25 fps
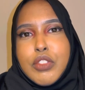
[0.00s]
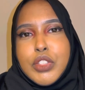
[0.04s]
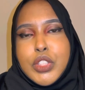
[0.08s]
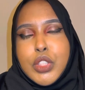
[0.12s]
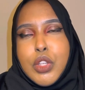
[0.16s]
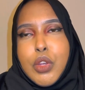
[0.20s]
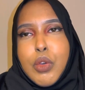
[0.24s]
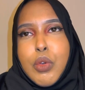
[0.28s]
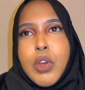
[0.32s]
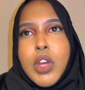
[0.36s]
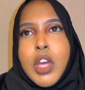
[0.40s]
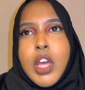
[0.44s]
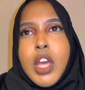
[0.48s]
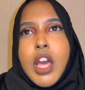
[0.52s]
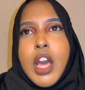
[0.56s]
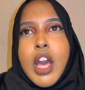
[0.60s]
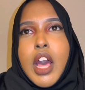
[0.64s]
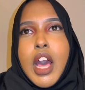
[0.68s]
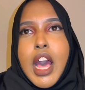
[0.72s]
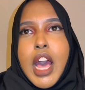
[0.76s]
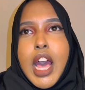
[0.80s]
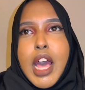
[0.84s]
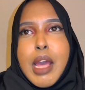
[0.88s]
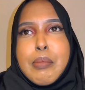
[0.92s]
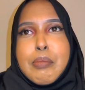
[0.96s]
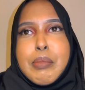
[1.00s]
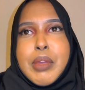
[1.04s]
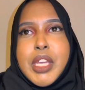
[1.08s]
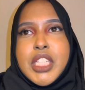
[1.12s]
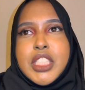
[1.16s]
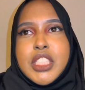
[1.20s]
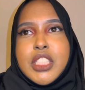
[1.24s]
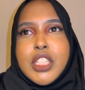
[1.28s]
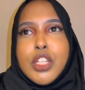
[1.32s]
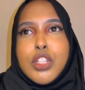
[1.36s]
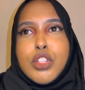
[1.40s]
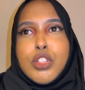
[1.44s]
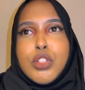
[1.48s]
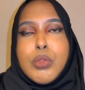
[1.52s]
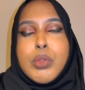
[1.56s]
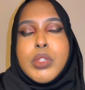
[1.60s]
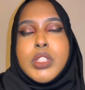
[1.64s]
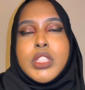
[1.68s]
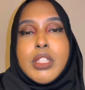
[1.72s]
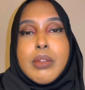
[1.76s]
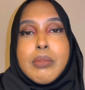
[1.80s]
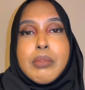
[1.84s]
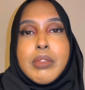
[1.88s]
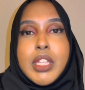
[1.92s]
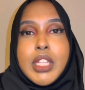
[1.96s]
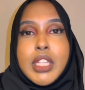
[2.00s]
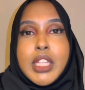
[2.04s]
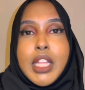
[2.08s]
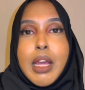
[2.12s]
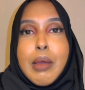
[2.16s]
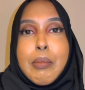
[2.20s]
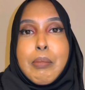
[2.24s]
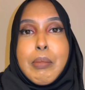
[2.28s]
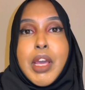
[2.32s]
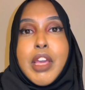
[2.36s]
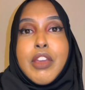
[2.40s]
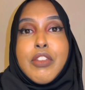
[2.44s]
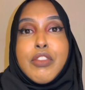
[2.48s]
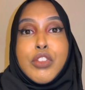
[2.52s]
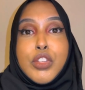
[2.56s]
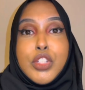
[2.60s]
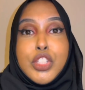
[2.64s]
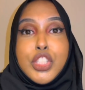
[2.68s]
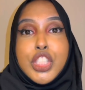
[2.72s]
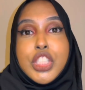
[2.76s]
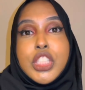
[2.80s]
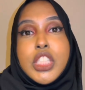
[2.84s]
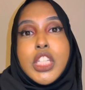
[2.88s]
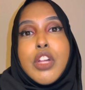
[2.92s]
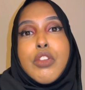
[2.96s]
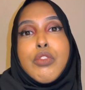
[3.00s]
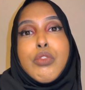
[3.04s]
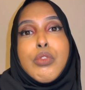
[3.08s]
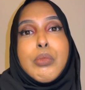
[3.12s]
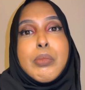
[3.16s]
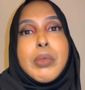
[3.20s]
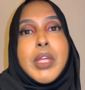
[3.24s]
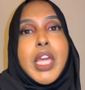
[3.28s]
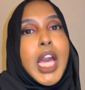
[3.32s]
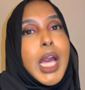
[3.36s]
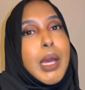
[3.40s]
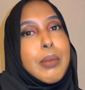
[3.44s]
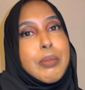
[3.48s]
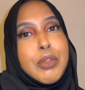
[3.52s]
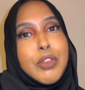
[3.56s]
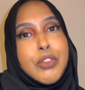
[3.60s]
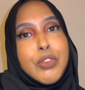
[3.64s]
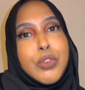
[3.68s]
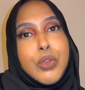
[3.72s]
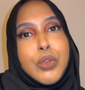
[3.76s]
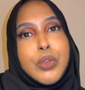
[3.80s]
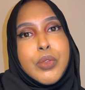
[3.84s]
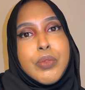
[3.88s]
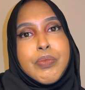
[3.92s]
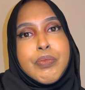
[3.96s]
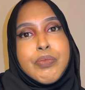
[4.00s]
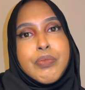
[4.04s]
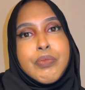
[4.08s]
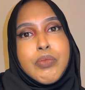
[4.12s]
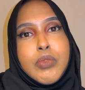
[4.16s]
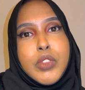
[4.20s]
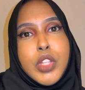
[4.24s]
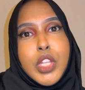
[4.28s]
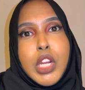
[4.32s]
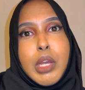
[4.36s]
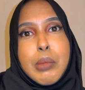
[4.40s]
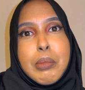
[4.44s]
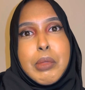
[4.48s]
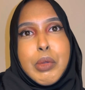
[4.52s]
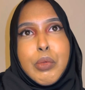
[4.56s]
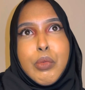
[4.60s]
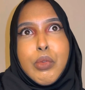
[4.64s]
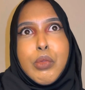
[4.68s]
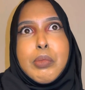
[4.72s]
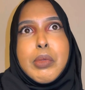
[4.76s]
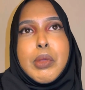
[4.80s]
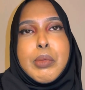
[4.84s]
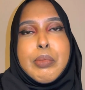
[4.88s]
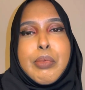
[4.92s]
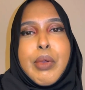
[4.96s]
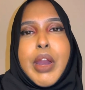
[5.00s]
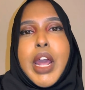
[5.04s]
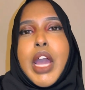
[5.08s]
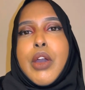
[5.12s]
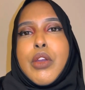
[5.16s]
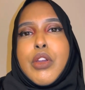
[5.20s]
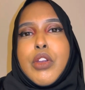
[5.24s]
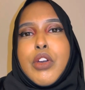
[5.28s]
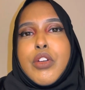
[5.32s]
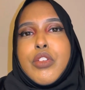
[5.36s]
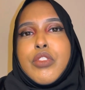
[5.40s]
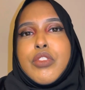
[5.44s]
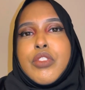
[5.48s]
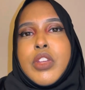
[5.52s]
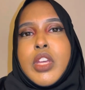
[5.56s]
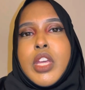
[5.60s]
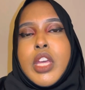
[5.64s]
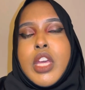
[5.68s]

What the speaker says: So I'm basically doing something that my future self will be happy for. You know what I mean? Will be proud of.